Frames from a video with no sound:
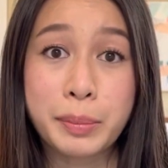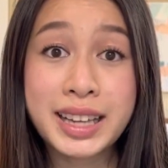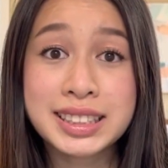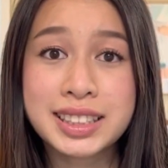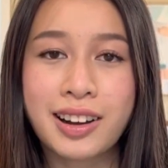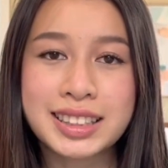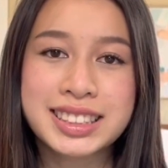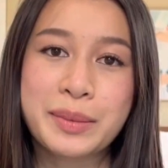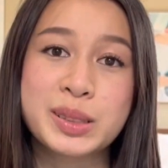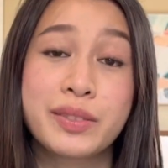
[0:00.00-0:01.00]
basic
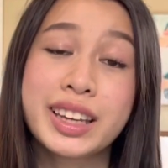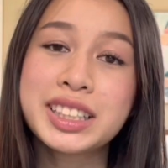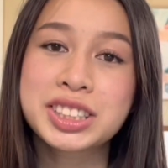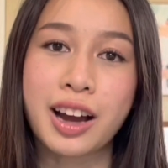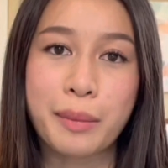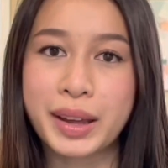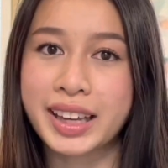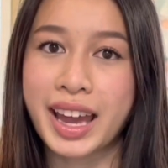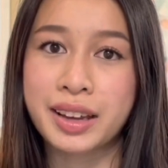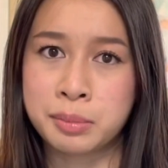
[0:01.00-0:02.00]
concepts of each
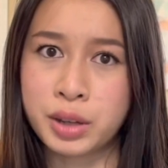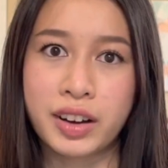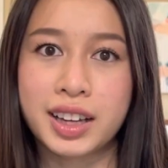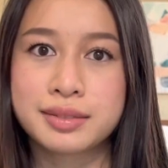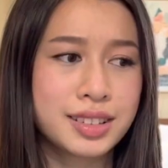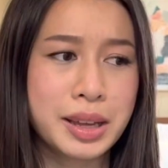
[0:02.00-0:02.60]
topic and move on.